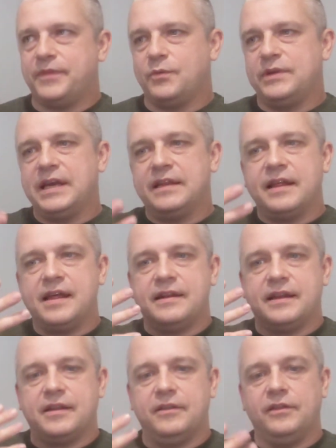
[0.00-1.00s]
when you get that
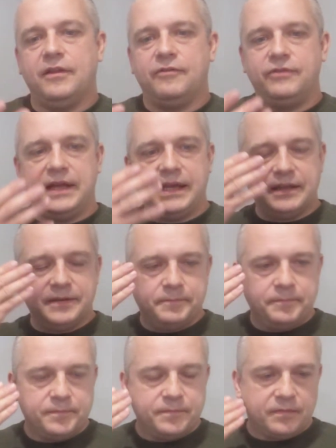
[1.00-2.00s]
lovely
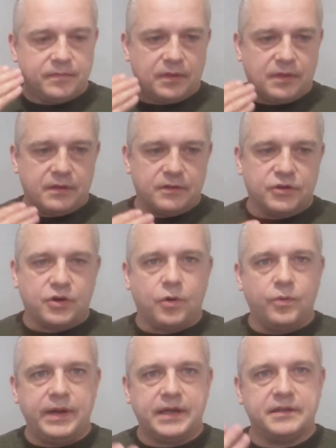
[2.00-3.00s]
coating